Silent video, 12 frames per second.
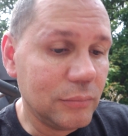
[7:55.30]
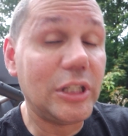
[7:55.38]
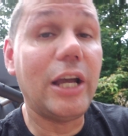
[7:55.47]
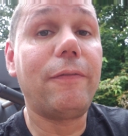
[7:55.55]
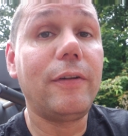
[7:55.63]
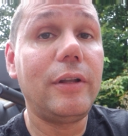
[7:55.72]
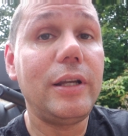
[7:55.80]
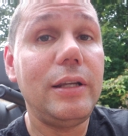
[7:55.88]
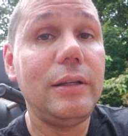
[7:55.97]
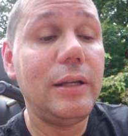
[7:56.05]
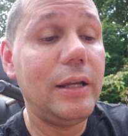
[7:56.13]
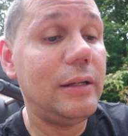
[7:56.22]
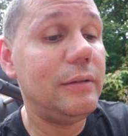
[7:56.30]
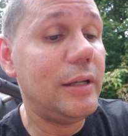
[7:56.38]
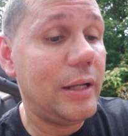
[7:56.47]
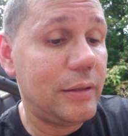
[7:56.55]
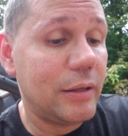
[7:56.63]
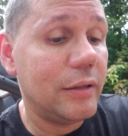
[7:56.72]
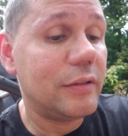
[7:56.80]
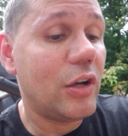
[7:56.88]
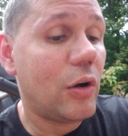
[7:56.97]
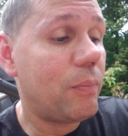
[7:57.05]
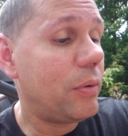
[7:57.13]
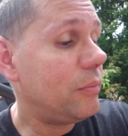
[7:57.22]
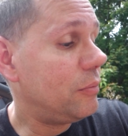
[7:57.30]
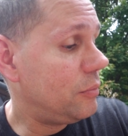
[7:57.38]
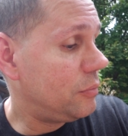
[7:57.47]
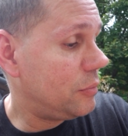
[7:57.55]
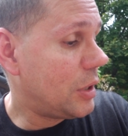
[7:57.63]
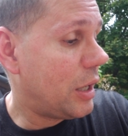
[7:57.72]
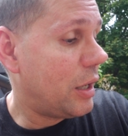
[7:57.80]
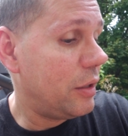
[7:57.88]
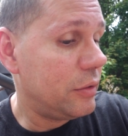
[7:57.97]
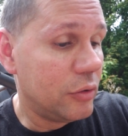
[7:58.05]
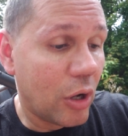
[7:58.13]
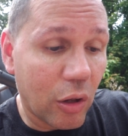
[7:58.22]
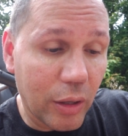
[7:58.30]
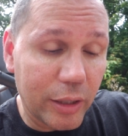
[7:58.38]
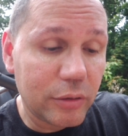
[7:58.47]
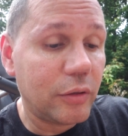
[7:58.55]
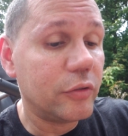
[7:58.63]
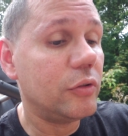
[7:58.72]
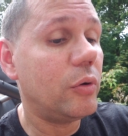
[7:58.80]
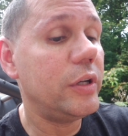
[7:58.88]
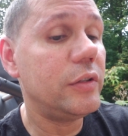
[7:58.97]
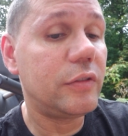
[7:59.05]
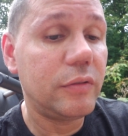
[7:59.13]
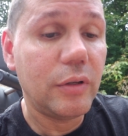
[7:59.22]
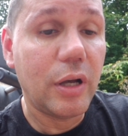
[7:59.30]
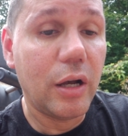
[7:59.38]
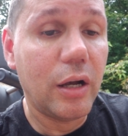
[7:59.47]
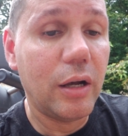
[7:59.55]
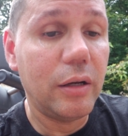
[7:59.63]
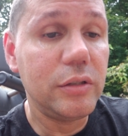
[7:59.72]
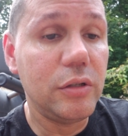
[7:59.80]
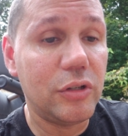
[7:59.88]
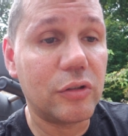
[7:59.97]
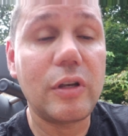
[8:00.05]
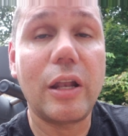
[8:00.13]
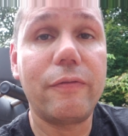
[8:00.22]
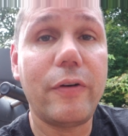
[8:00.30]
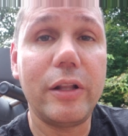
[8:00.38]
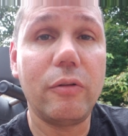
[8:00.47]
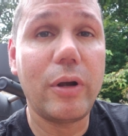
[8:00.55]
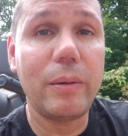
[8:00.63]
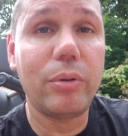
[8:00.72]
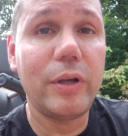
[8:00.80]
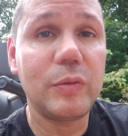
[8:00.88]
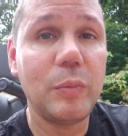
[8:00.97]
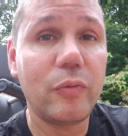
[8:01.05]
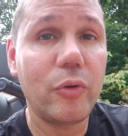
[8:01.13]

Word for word: Definitely, it does help. Null out those noise. You just got to find the right placement